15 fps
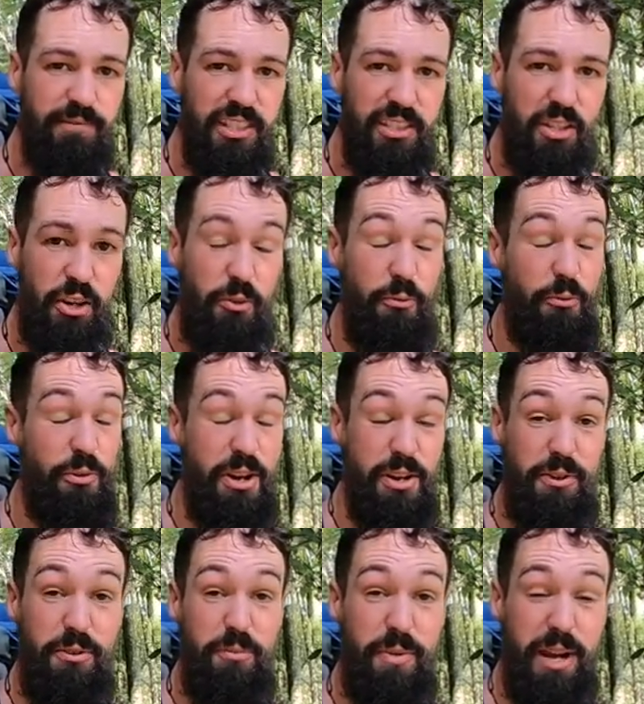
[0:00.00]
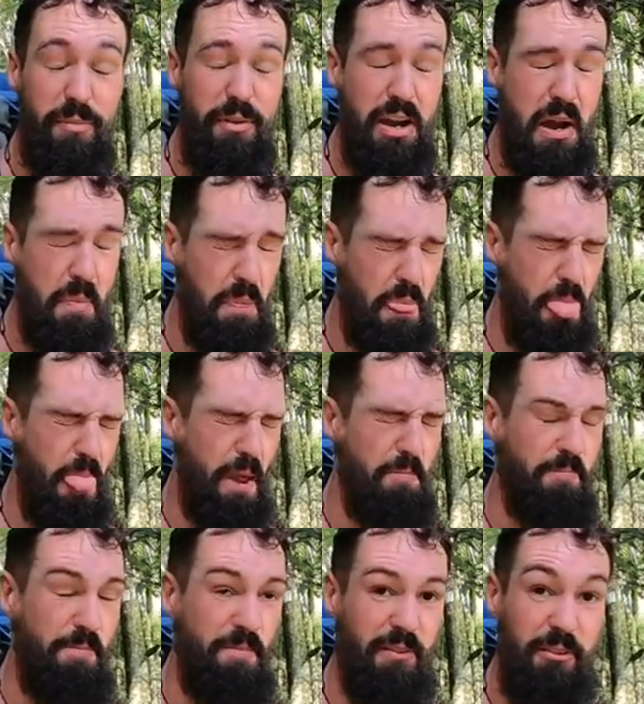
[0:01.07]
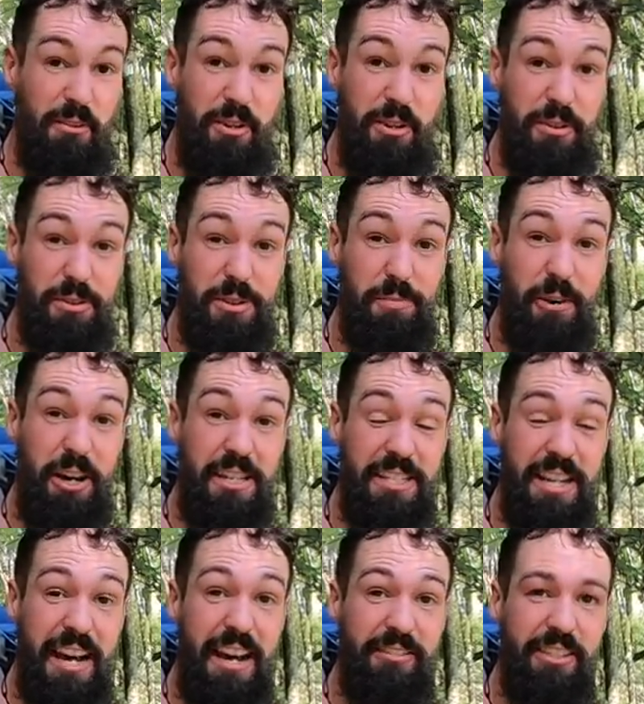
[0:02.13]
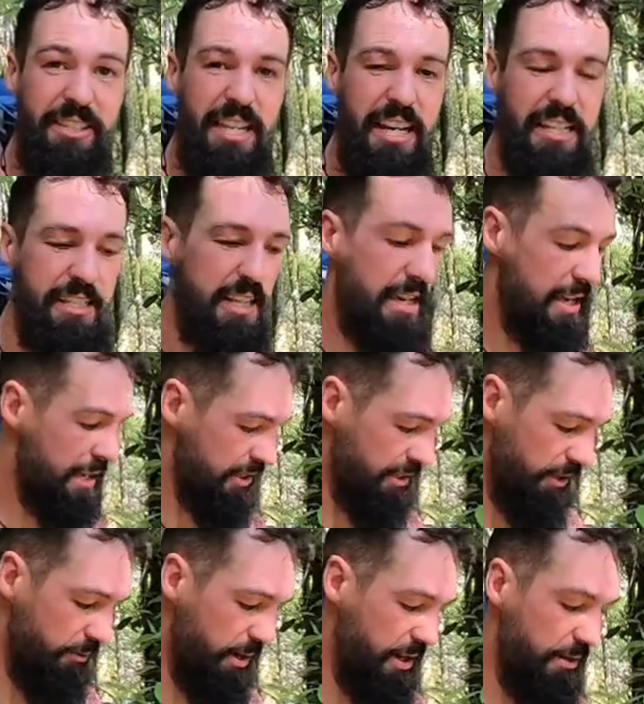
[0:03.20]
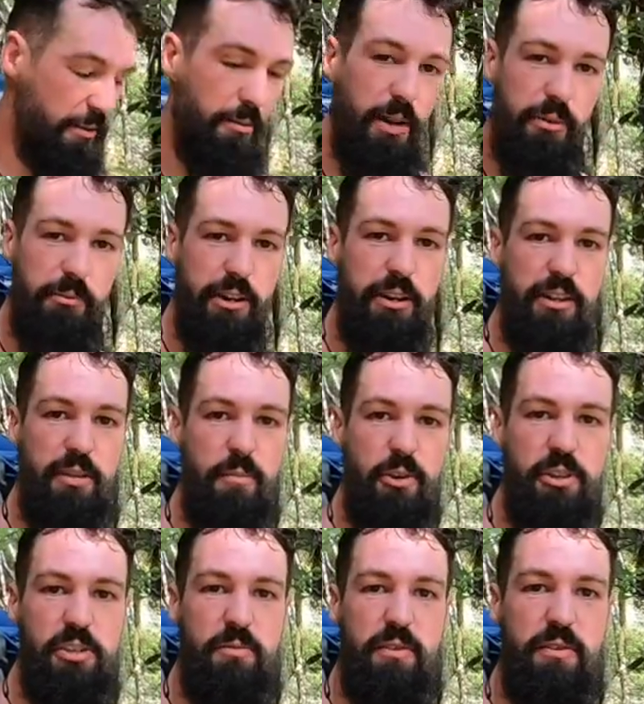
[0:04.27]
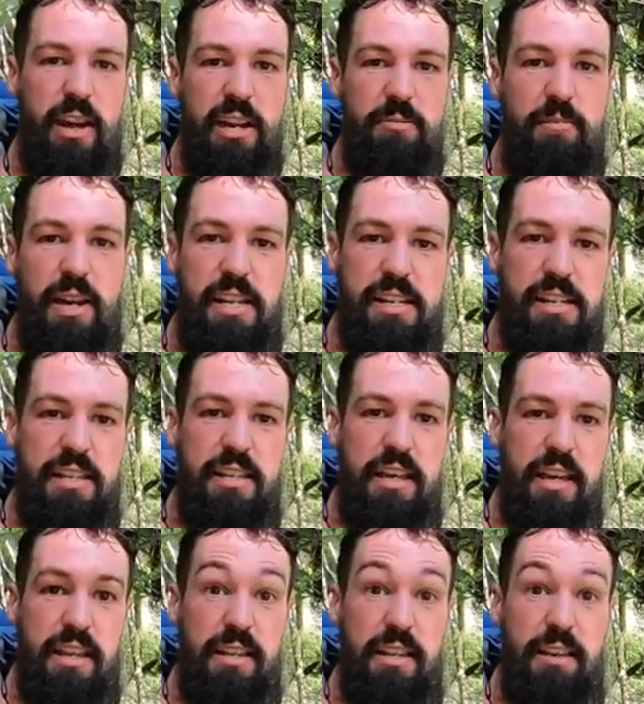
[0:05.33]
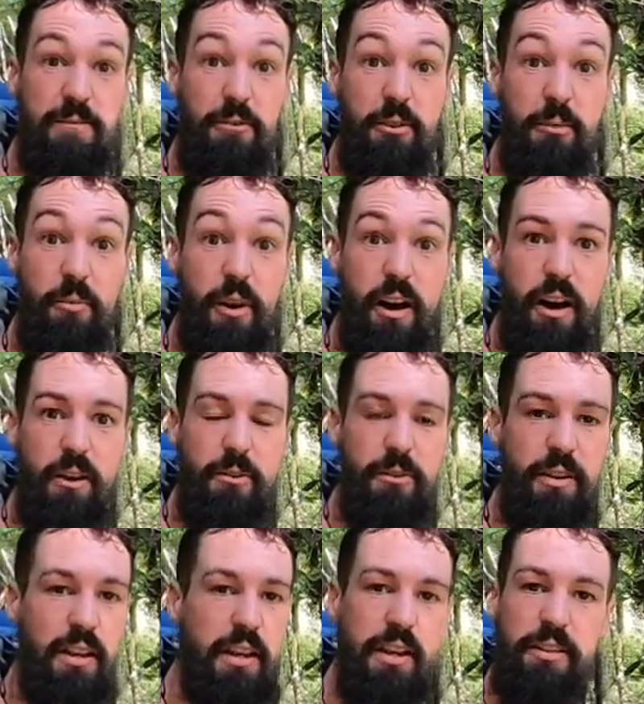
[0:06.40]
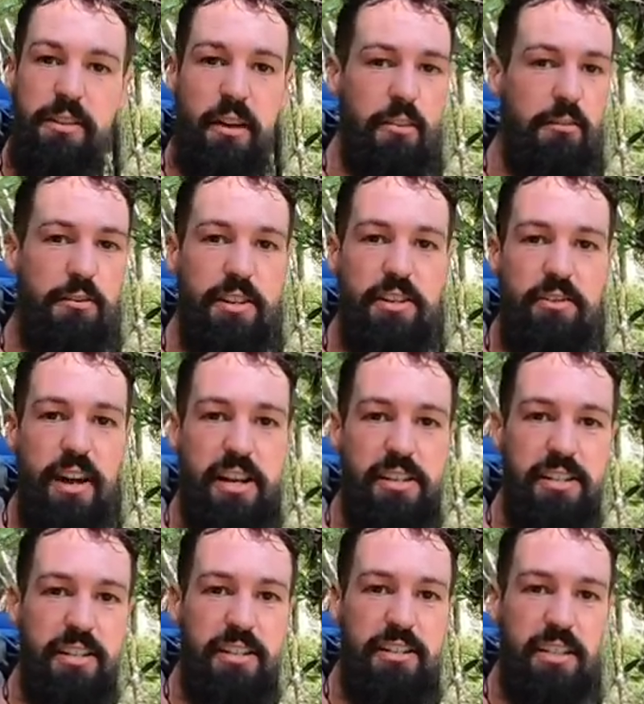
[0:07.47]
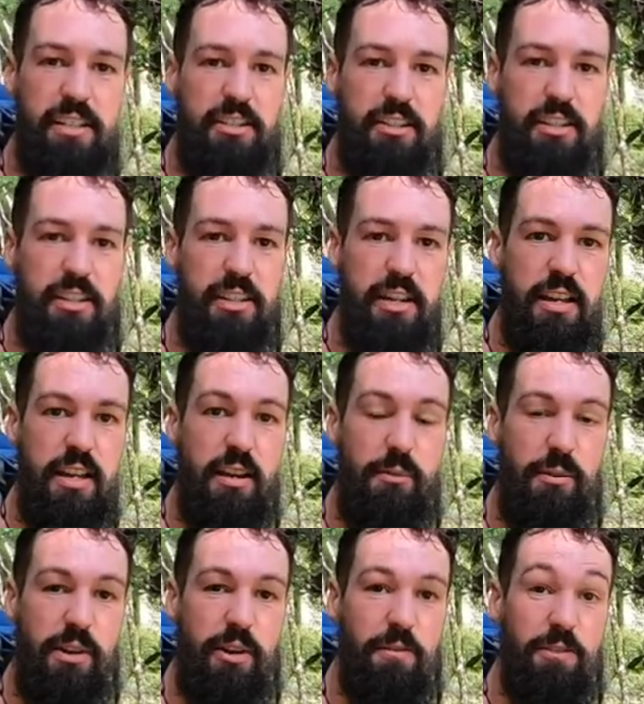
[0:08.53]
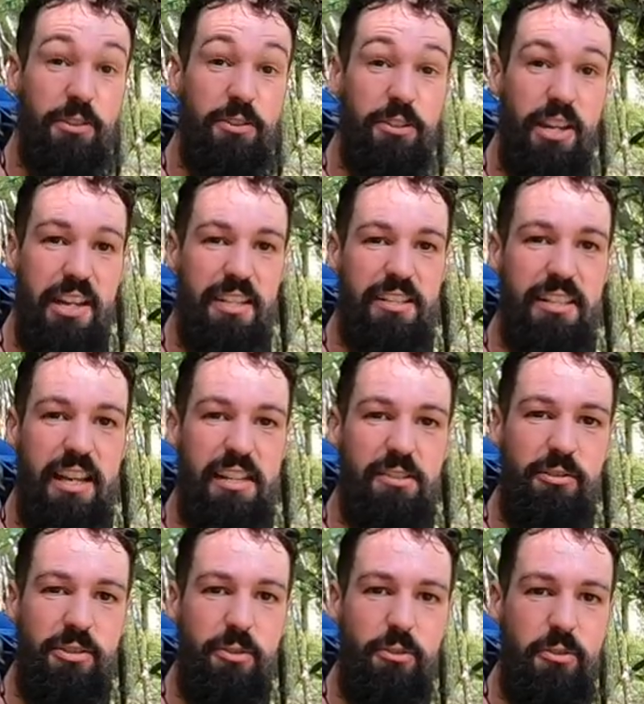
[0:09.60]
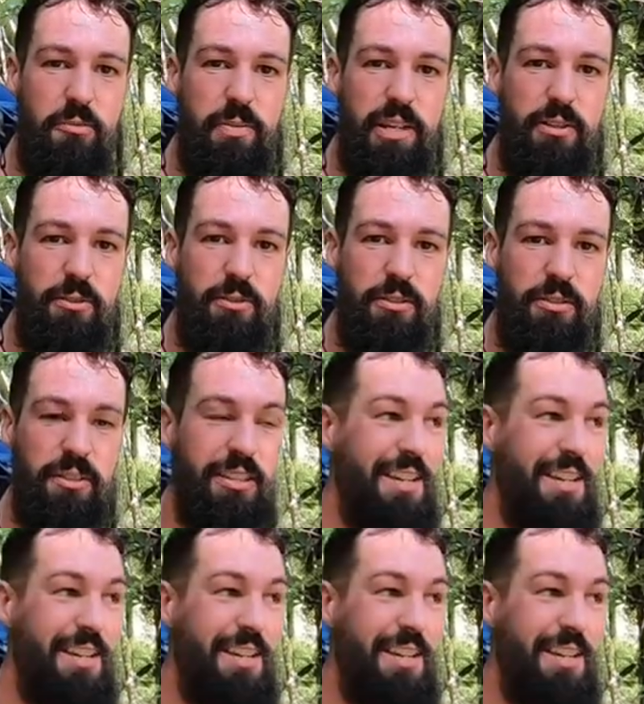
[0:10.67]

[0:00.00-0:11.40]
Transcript: he's got a real peppery, real spicy aftertaste. So when we're in the bush and we've had meat in there for a while, no refrigeration, etc., we often cook our steaks with horopito.